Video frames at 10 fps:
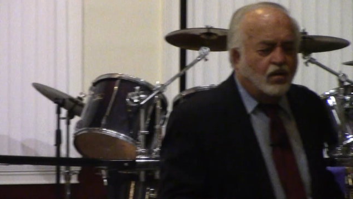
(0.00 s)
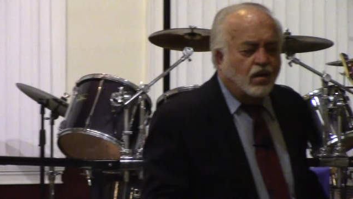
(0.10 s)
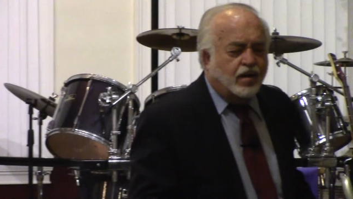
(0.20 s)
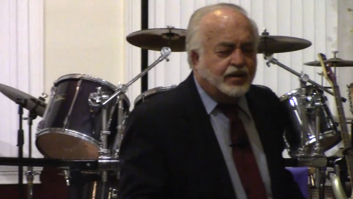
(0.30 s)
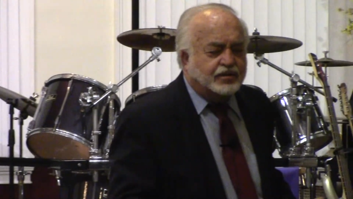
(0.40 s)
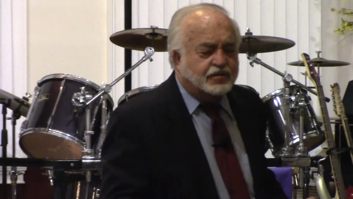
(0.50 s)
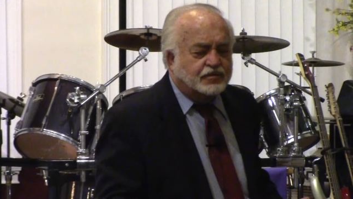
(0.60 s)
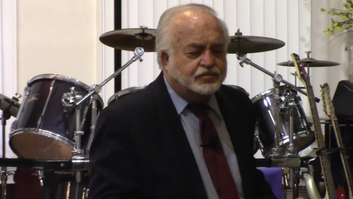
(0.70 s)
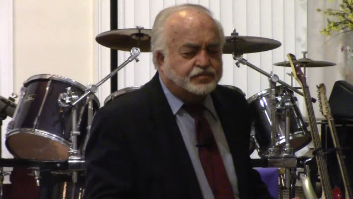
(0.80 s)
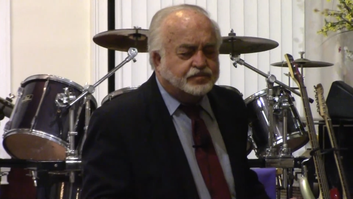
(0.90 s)

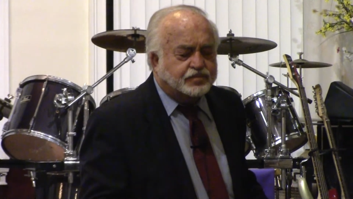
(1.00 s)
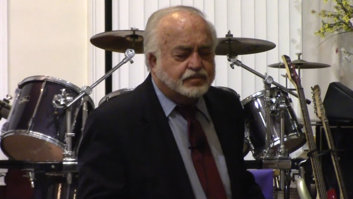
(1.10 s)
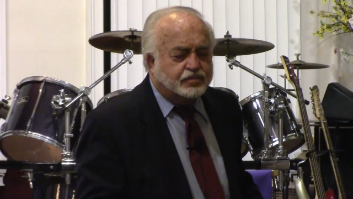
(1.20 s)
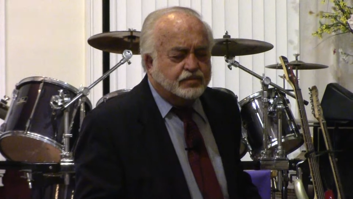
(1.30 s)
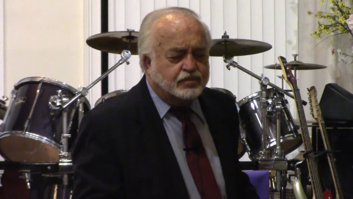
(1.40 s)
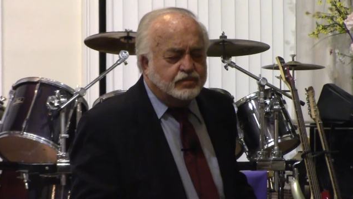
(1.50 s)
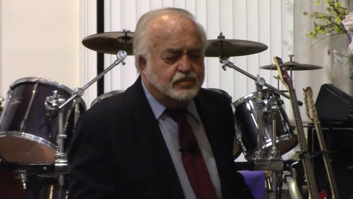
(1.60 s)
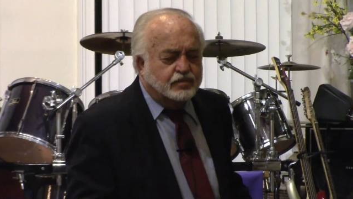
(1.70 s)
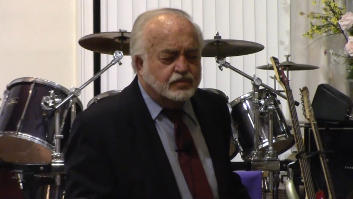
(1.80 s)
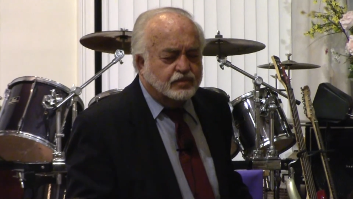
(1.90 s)

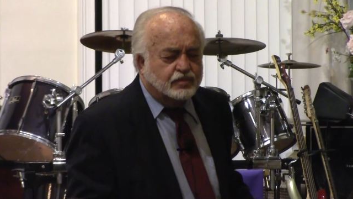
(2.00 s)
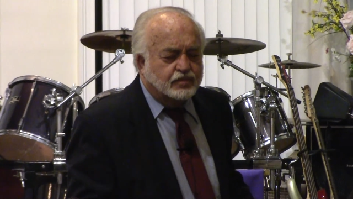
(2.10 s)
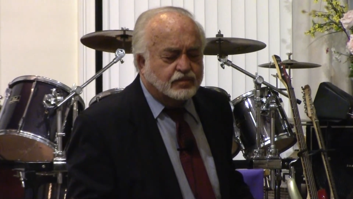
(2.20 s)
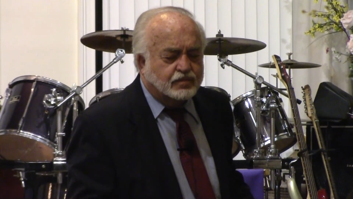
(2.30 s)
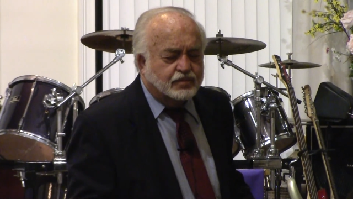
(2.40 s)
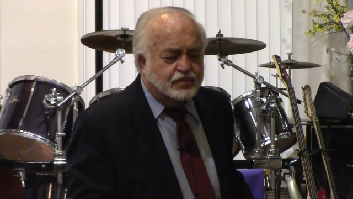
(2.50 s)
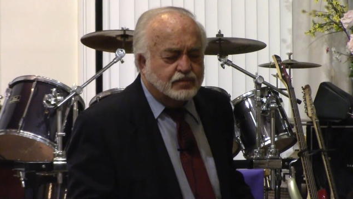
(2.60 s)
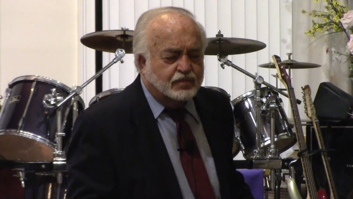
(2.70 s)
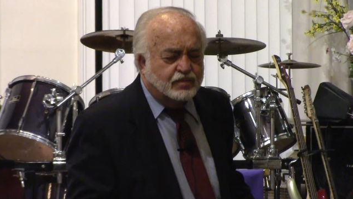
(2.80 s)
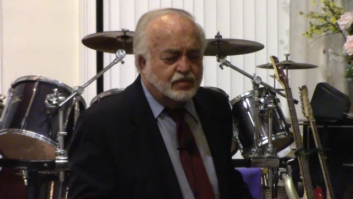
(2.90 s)

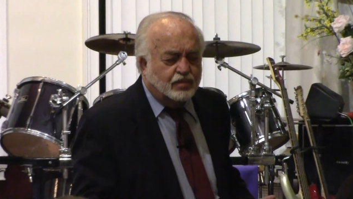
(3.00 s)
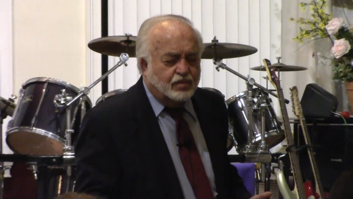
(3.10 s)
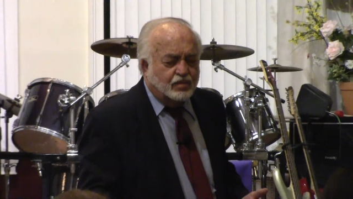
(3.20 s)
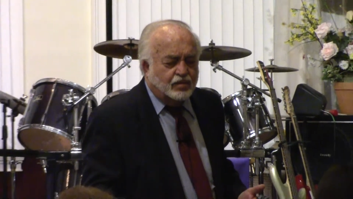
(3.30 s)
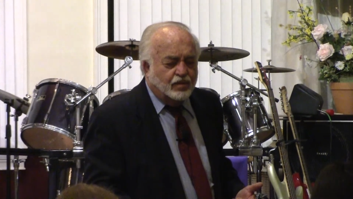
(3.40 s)
No one is speaking in this clip.